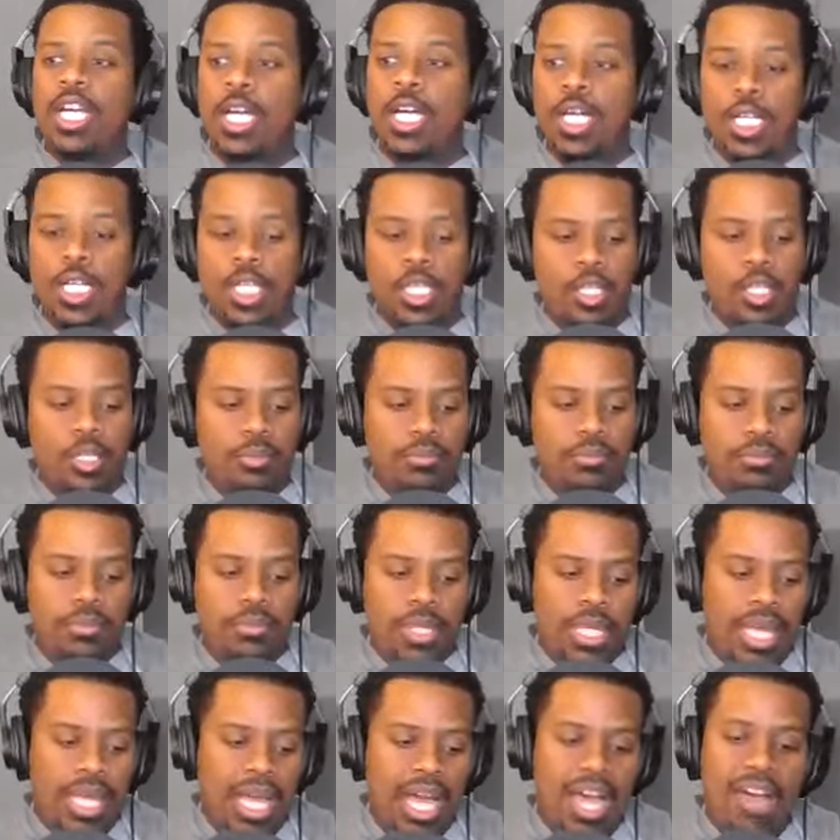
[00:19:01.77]

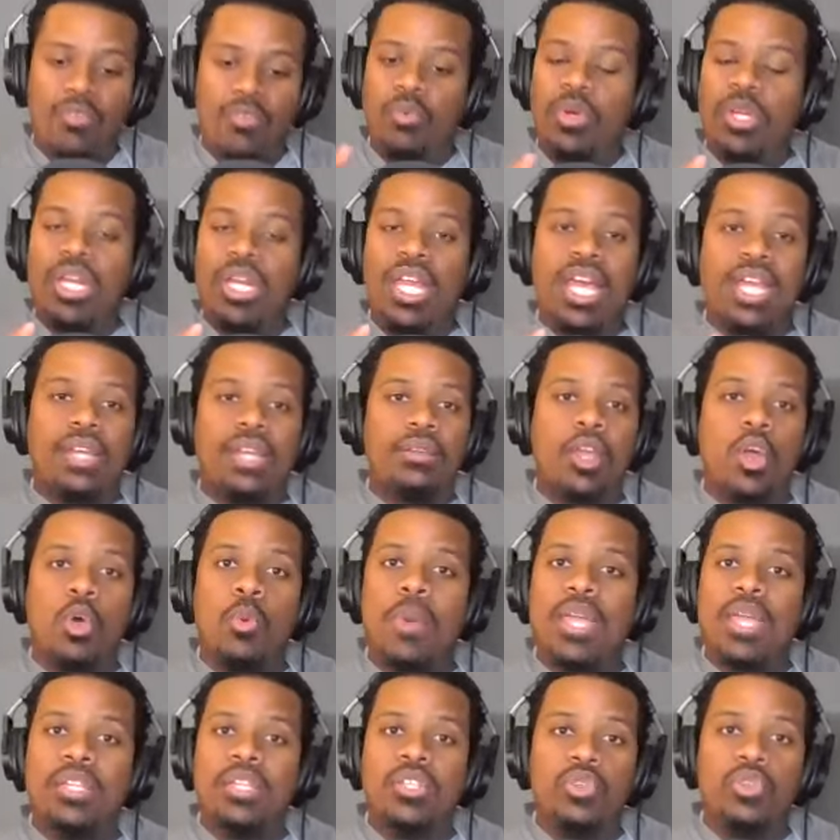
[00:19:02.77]
I went and had to go
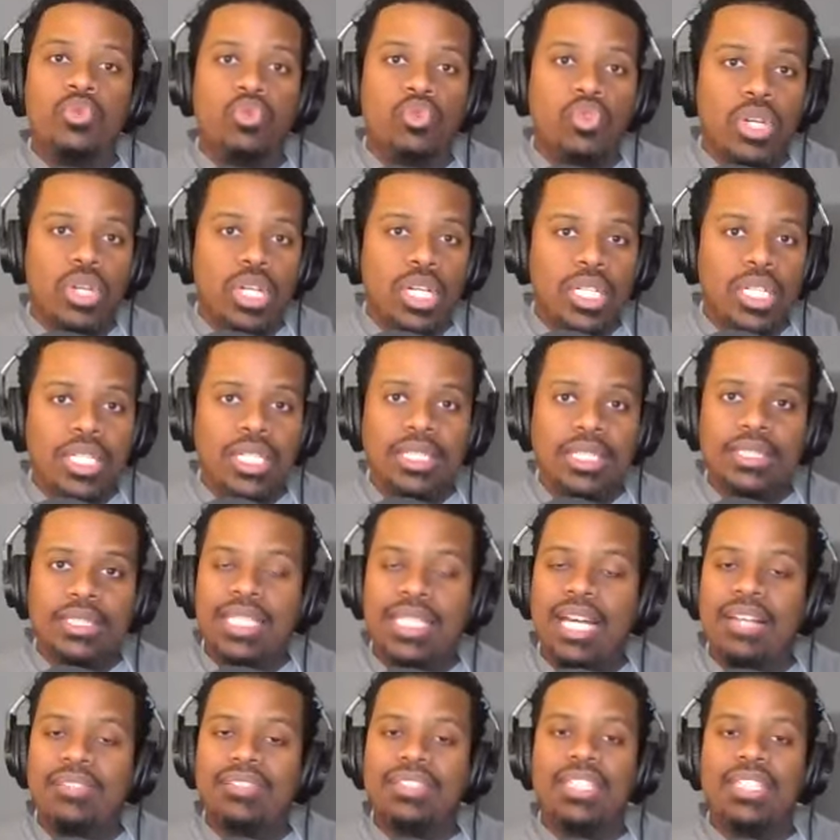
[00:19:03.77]
do runs.
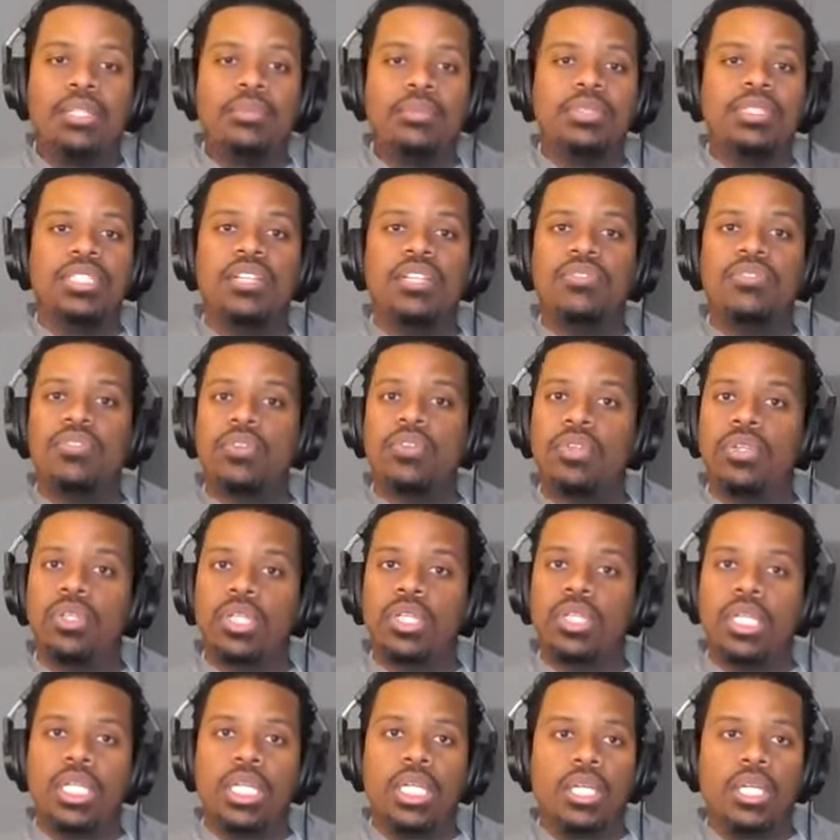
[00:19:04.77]
I've set up stuff
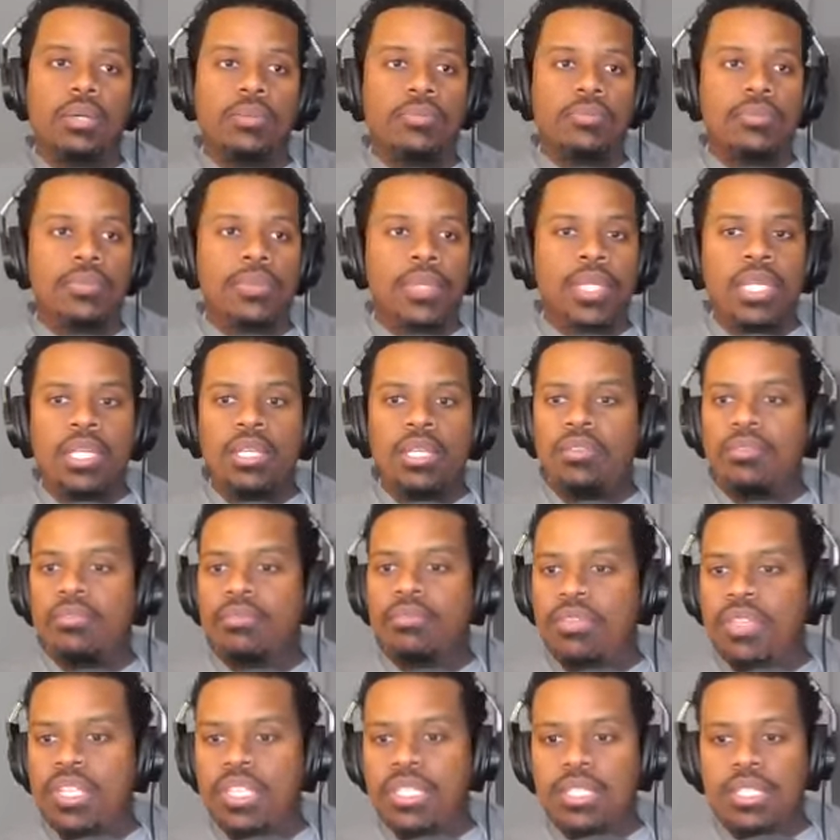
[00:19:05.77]
for
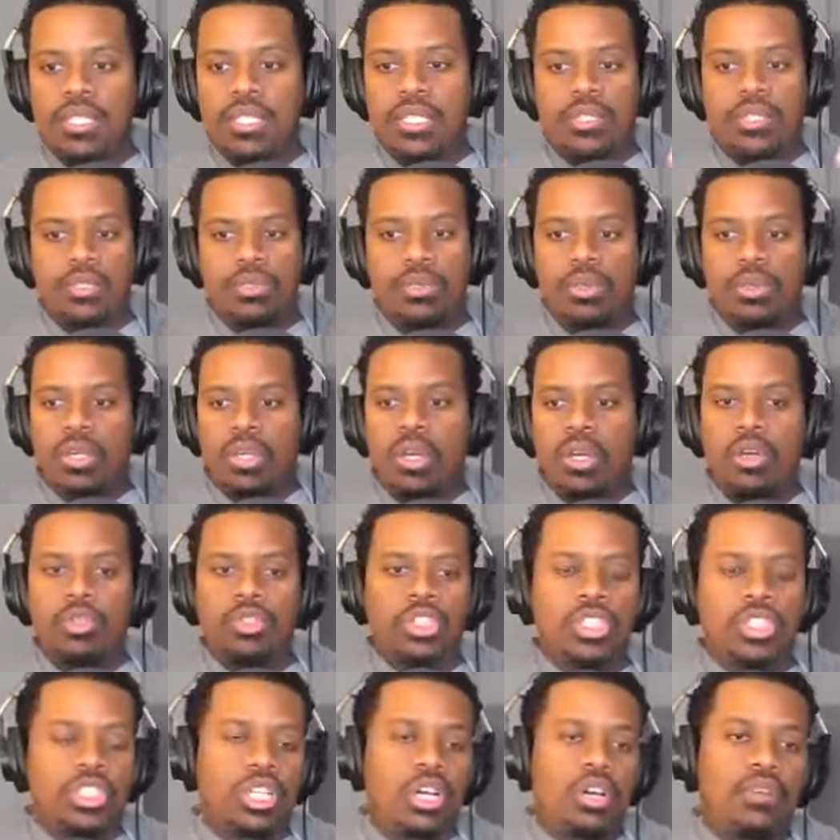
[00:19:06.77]
visits or
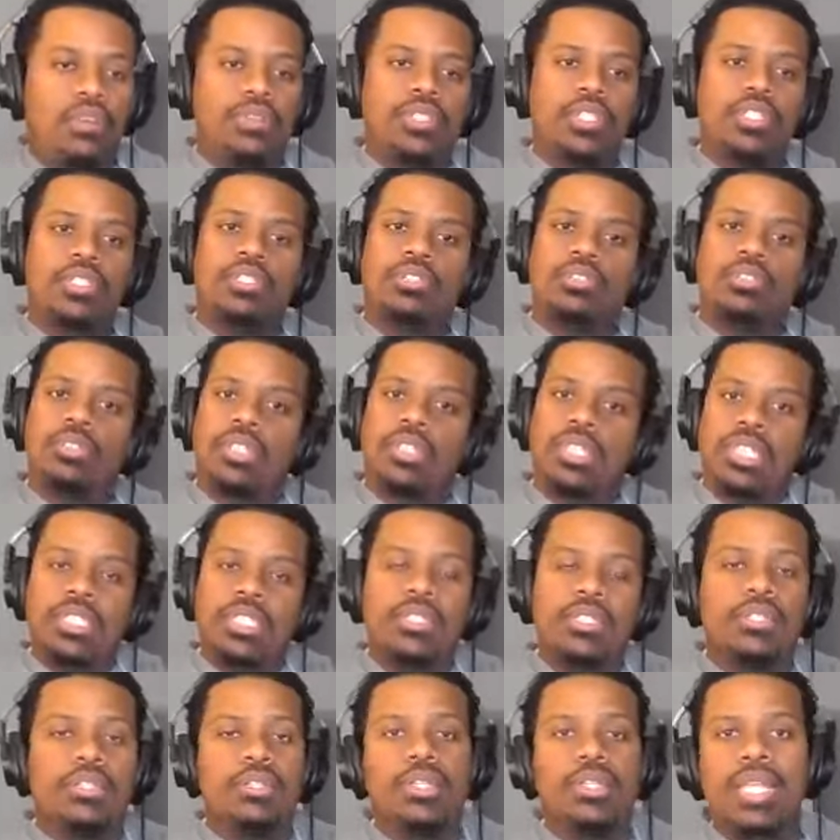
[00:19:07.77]
coaches' offices or
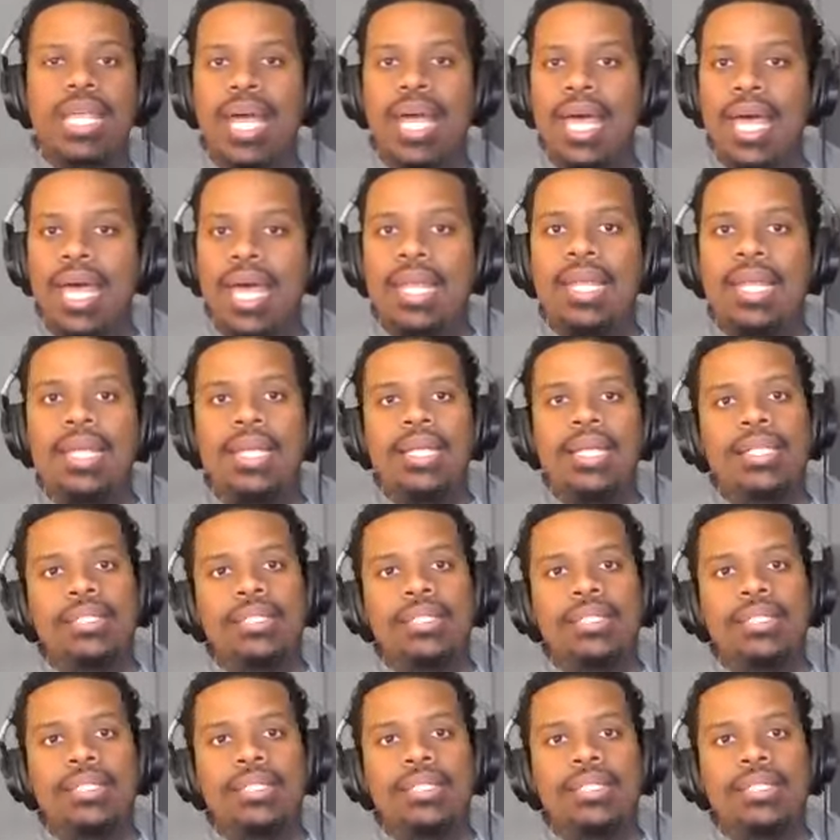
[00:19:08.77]
this or that.